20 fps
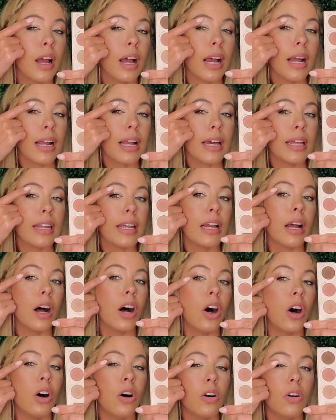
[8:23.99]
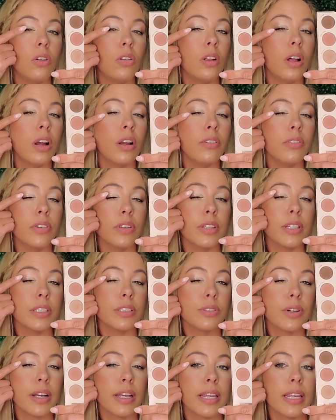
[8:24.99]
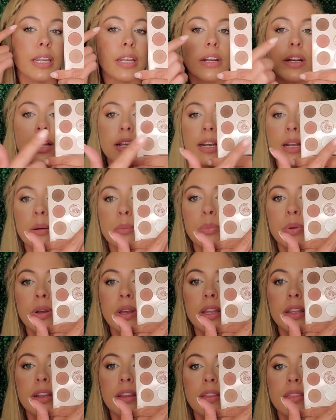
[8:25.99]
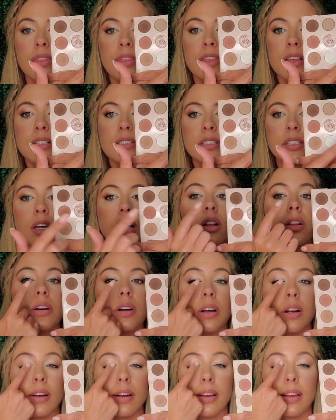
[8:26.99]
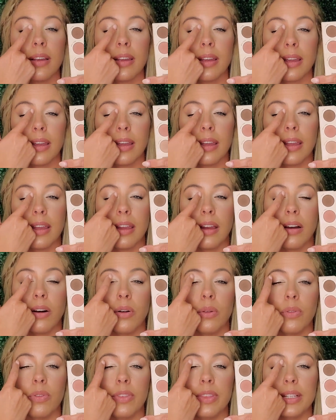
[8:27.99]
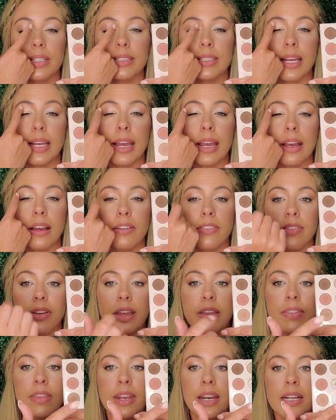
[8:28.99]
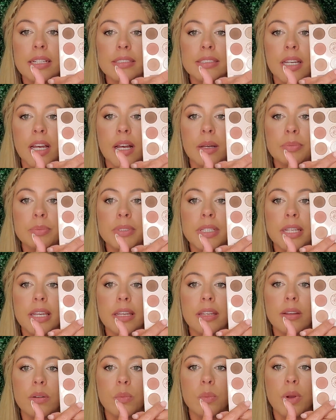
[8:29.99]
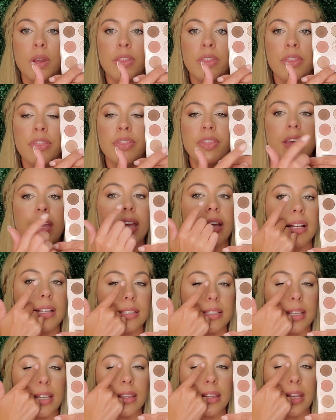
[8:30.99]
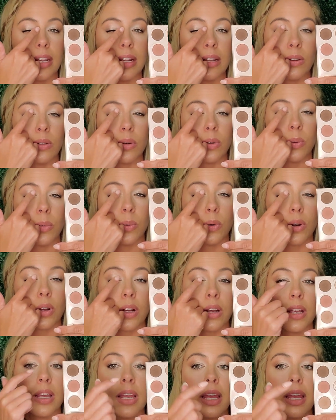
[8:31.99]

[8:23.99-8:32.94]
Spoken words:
I got it all over this right here, and I put this color on this half, and then I topped it with this in the inner corner,